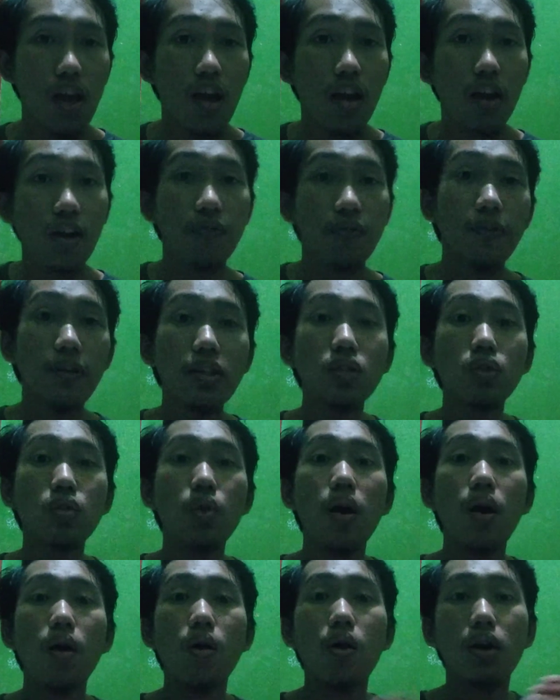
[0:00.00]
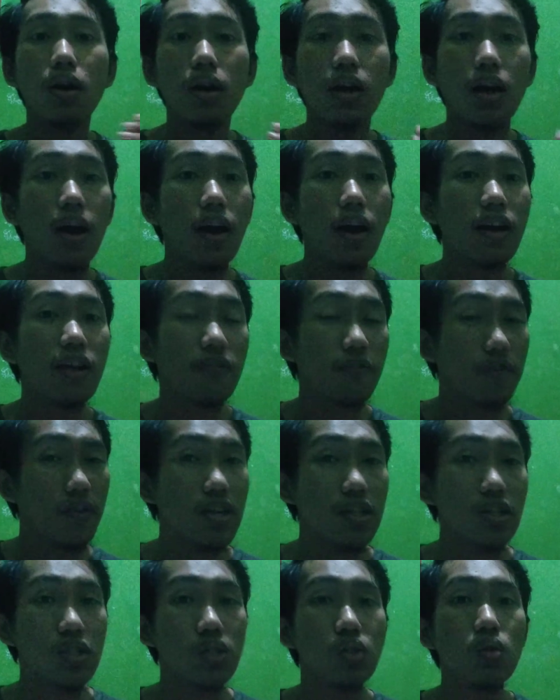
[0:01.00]
Refers
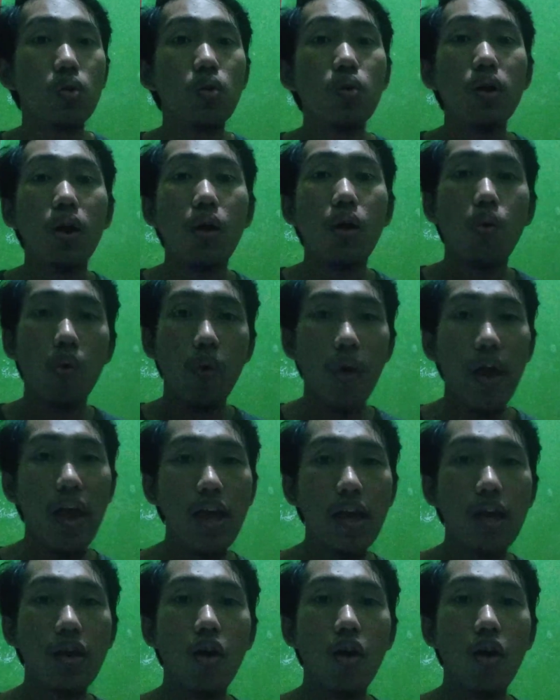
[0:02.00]
to a way